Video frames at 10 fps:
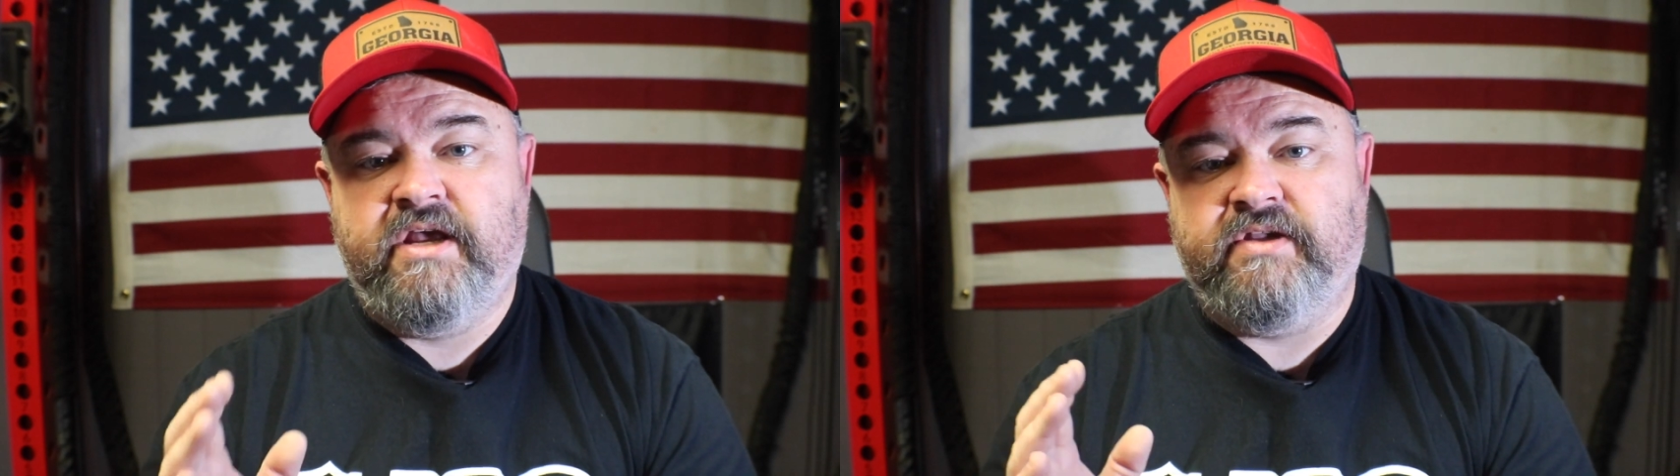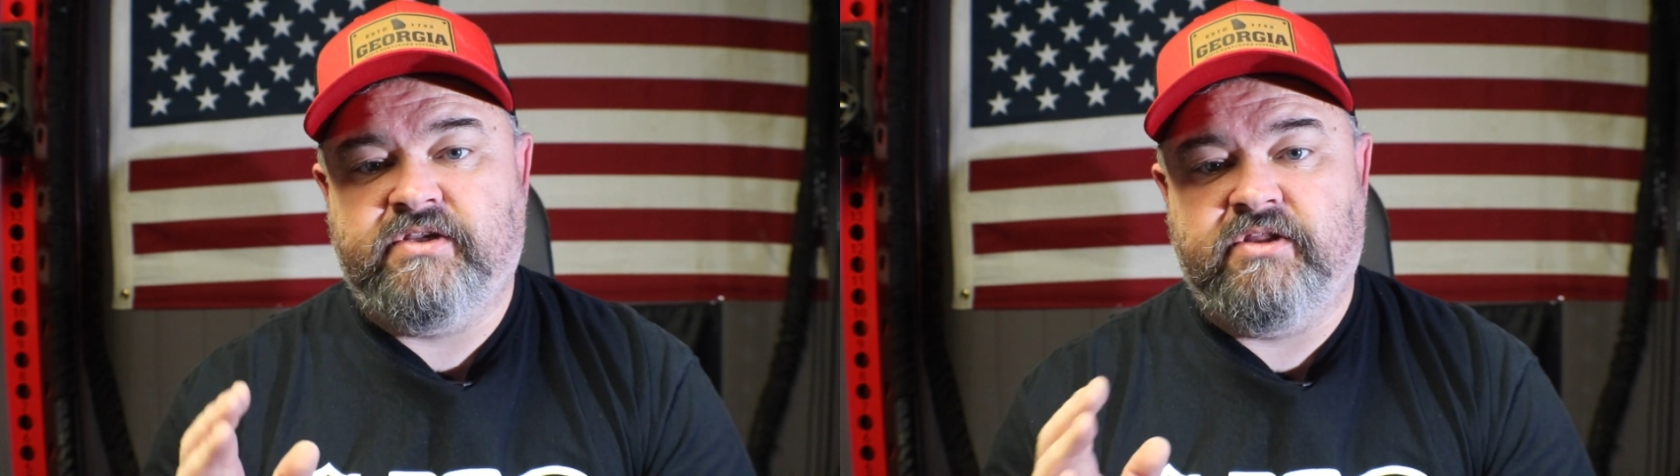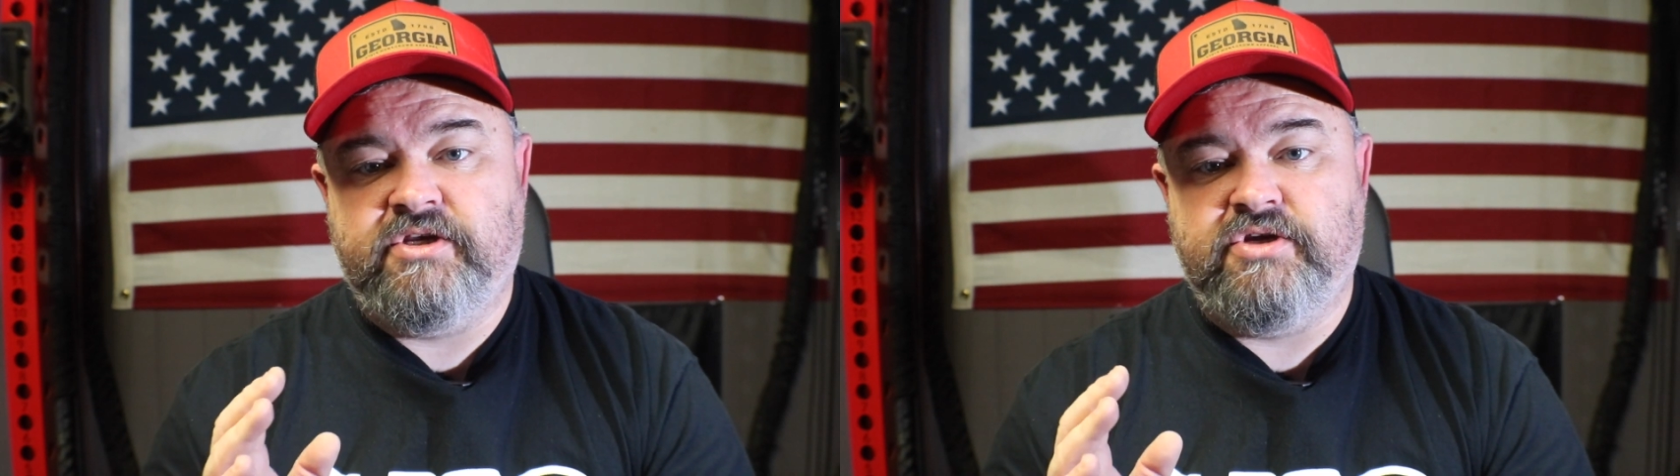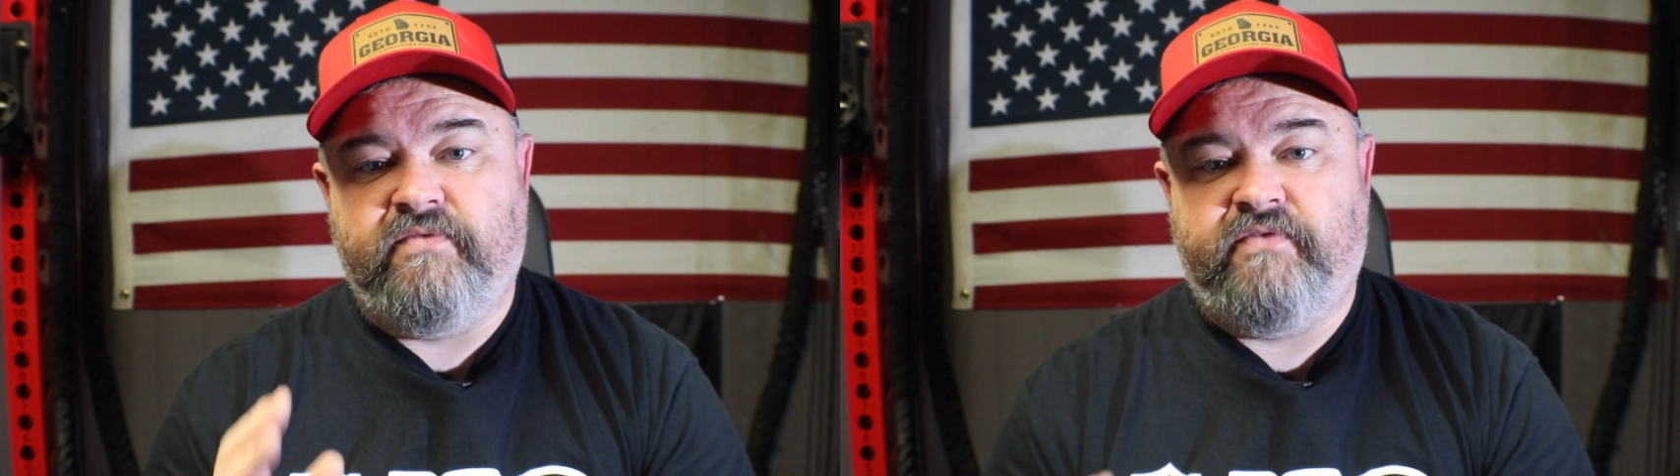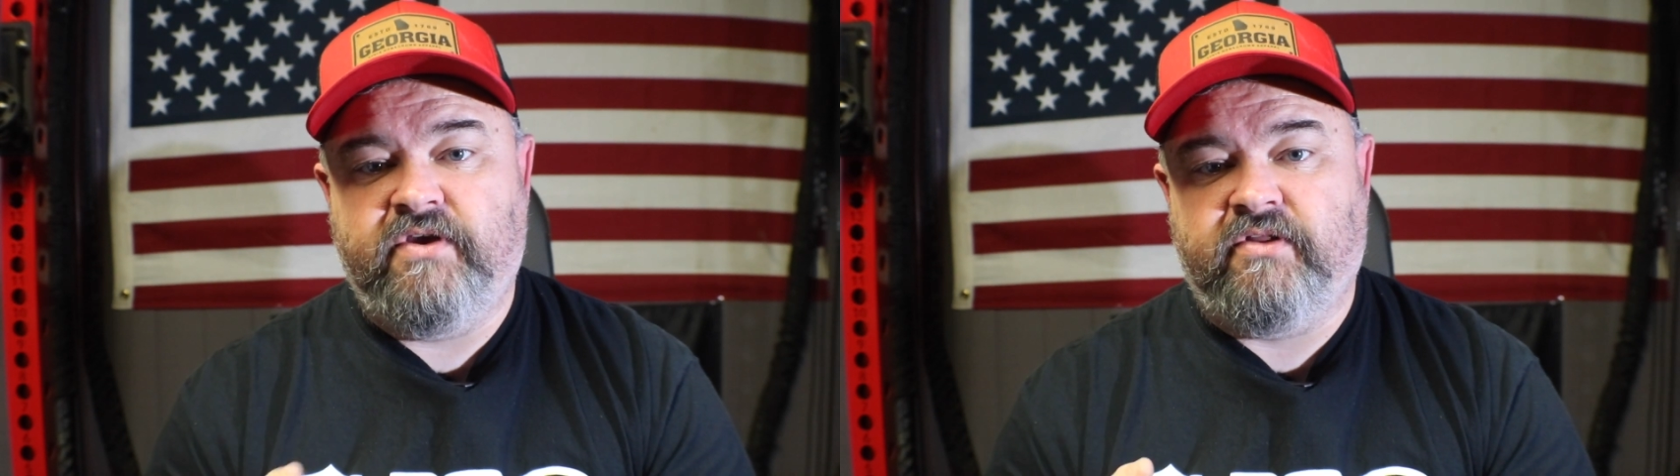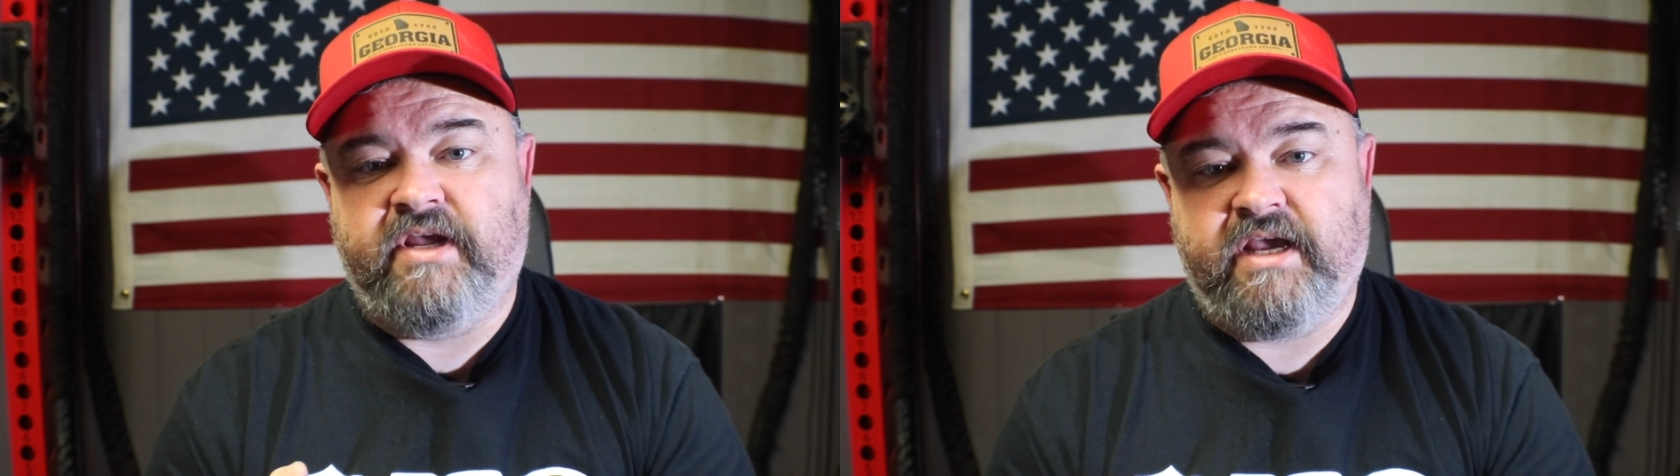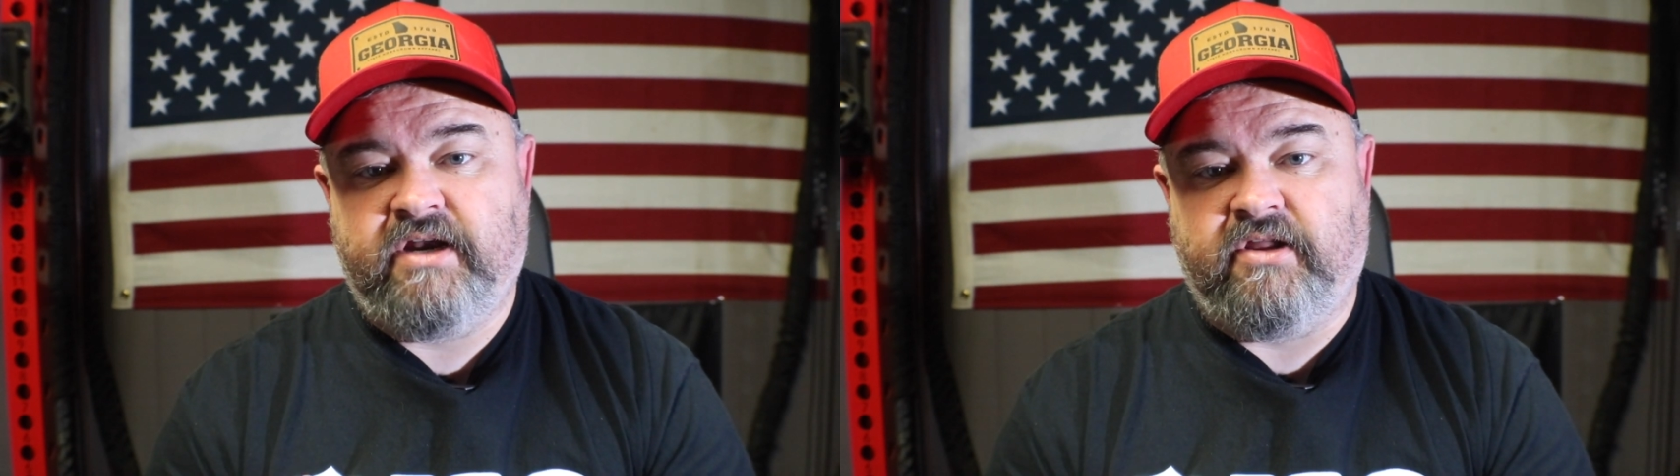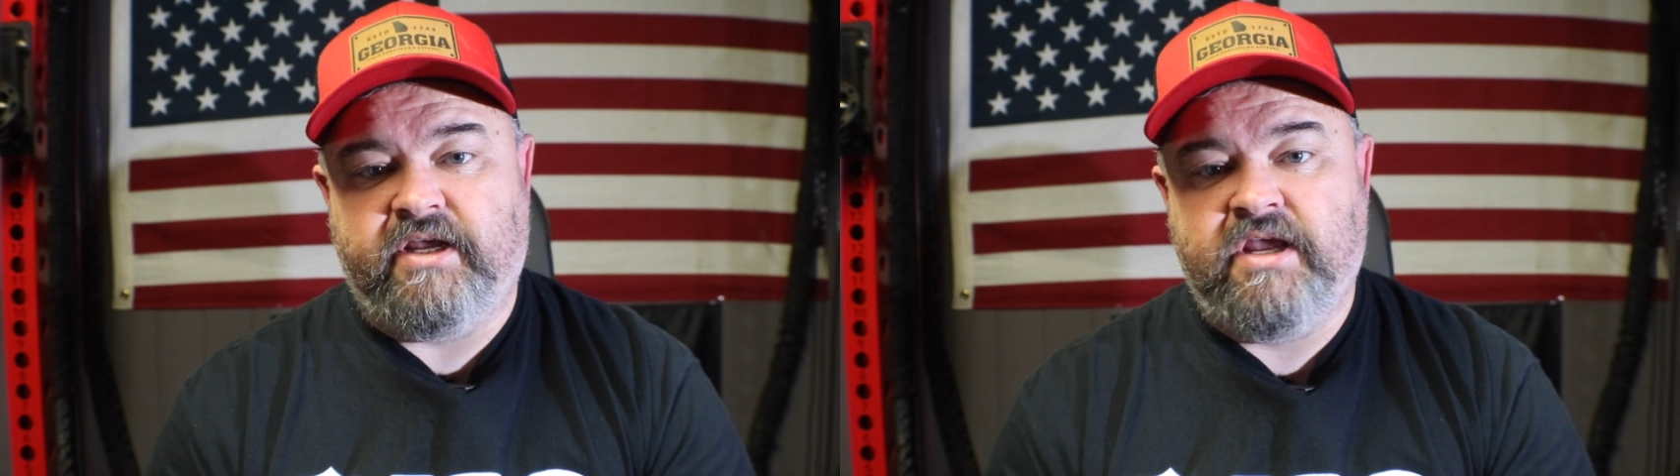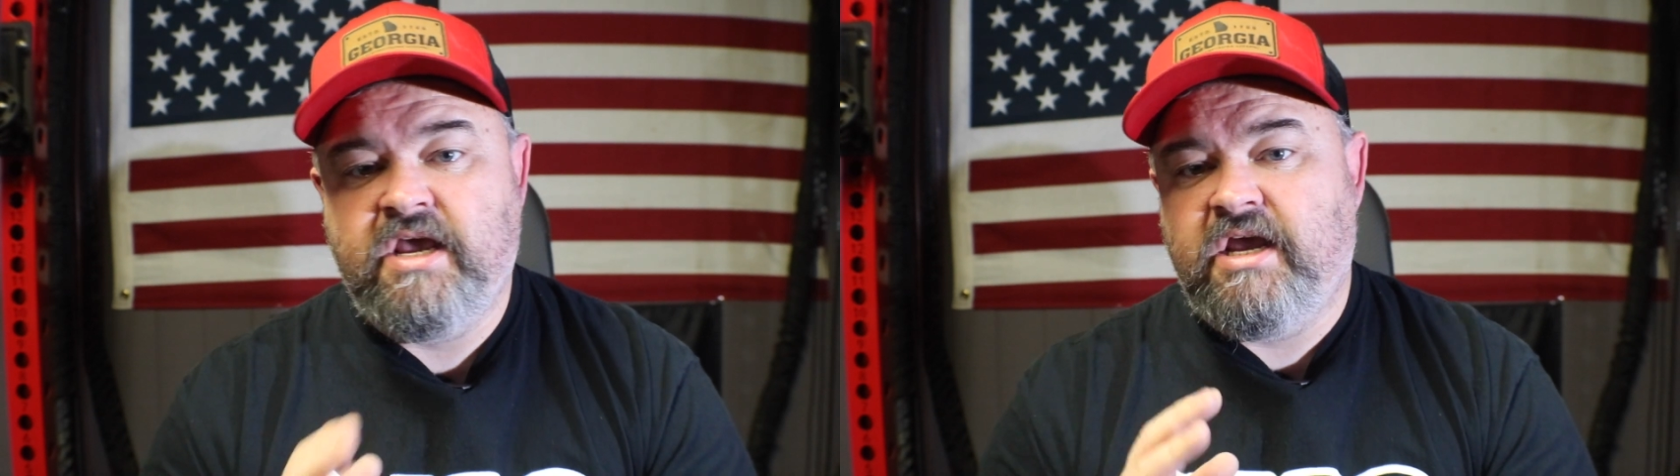is so that you feel the handling.